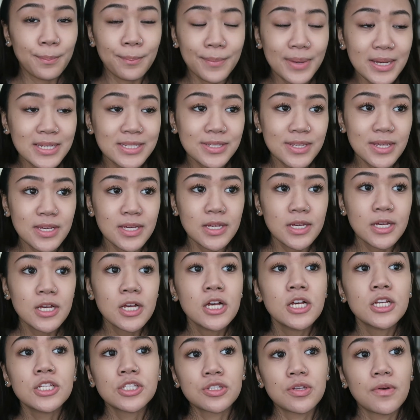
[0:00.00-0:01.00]
messy.
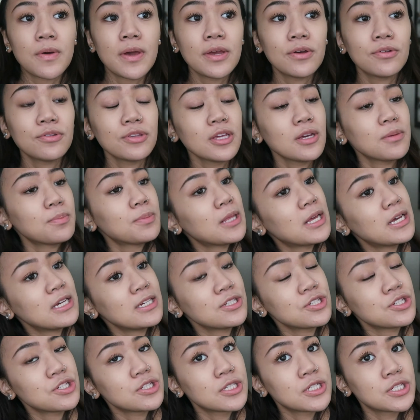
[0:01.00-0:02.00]
So I only apply
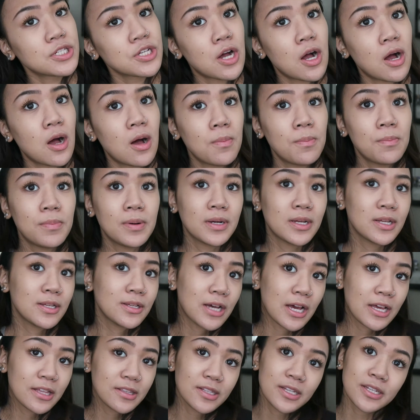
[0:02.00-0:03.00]
it to the top,
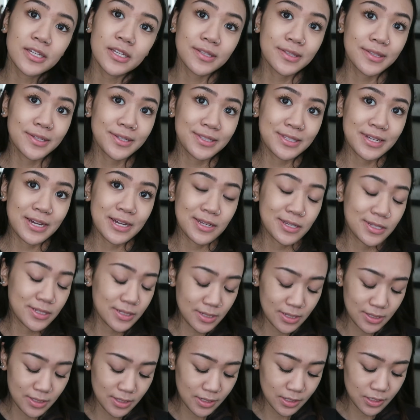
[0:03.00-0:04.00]
but I like it like that
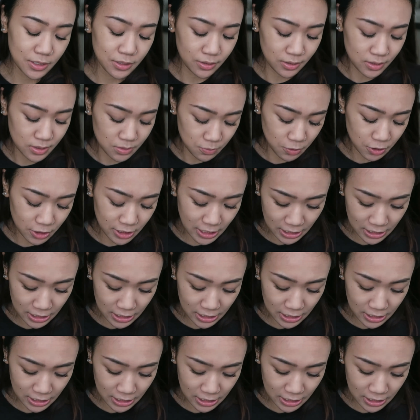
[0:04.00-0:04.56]
because I think it looks more